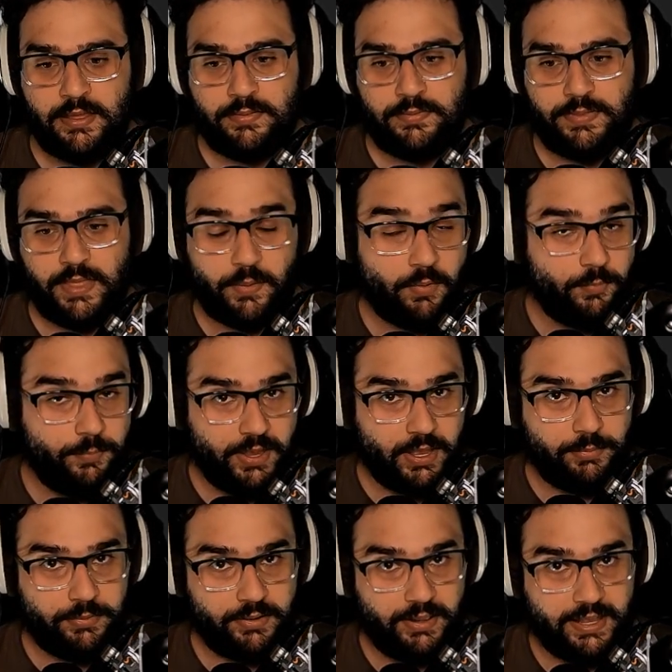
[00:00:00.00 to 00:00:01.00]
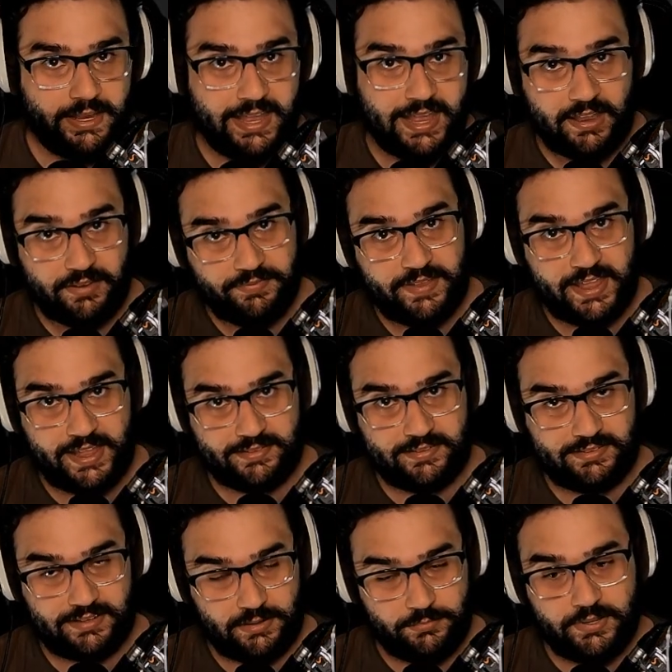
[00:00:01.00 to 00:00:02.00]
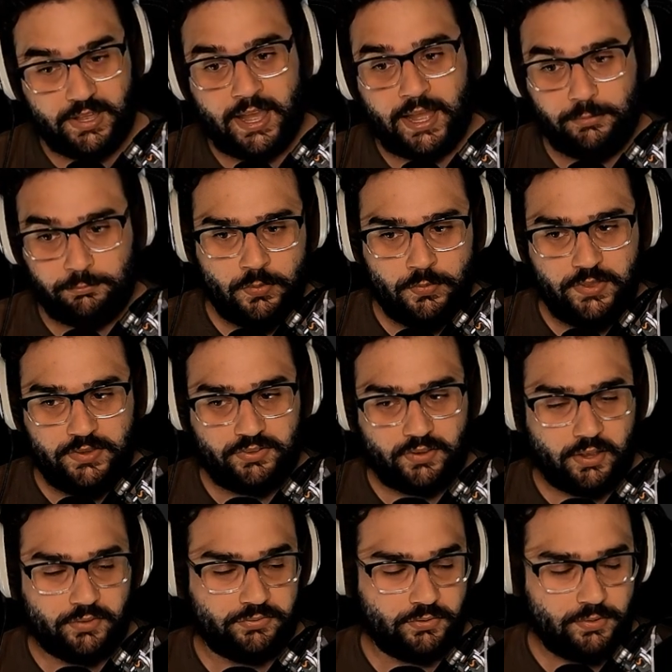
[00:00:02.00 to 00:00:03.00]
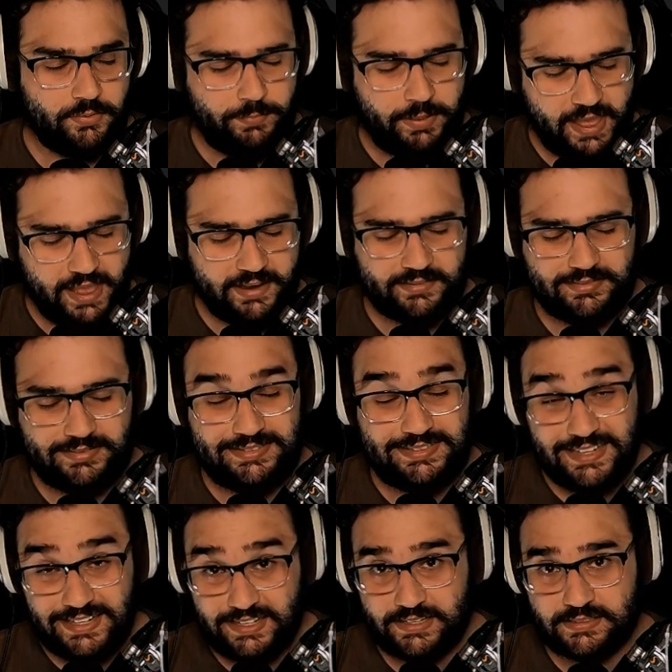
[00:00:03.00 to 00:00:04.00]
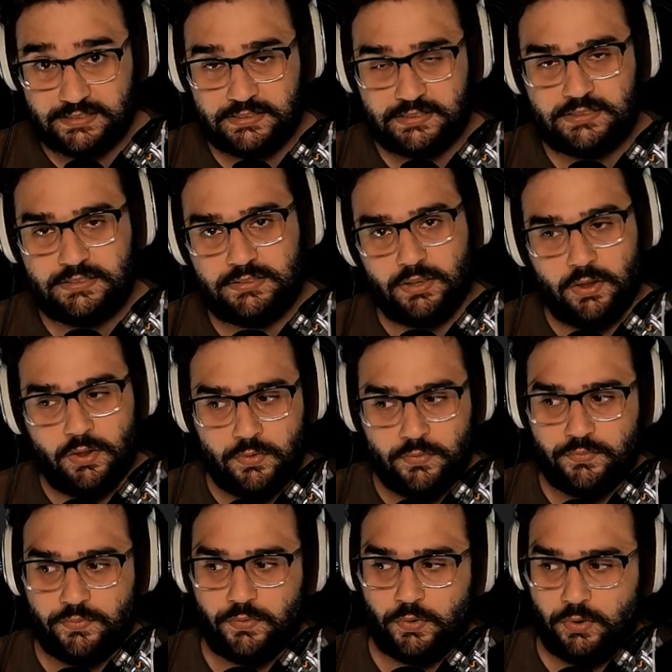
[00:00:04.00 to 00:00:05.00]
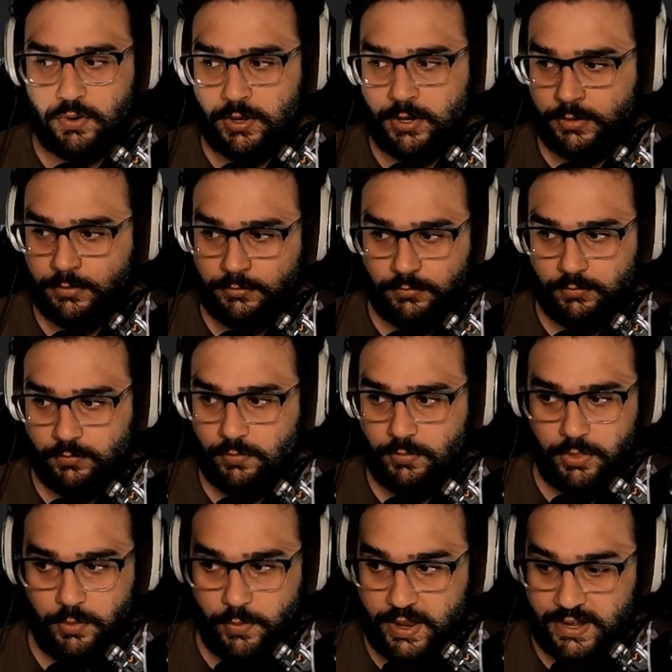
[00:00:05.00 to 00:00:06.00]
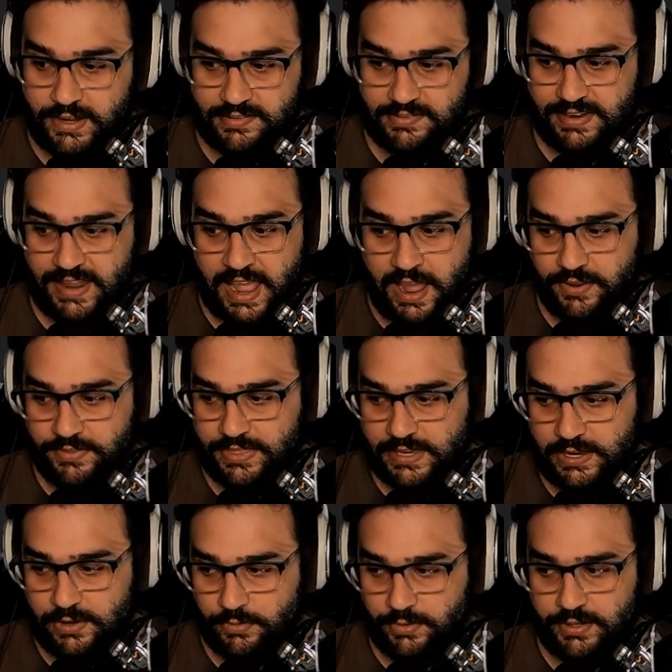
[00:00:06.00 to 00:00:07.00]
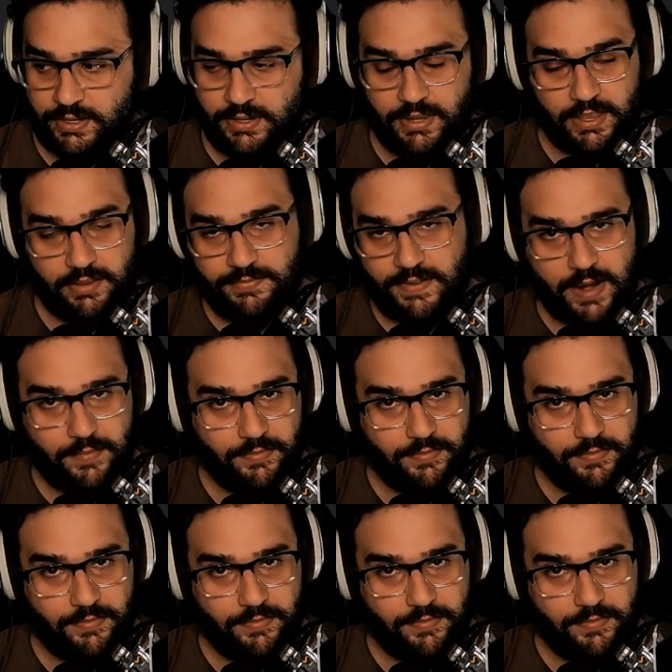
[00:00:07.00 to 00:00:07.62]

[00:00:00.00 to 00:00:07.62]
they won't be able to AFK at the same time. This also impacts cities. So for the way it is now, I think you only need 5 or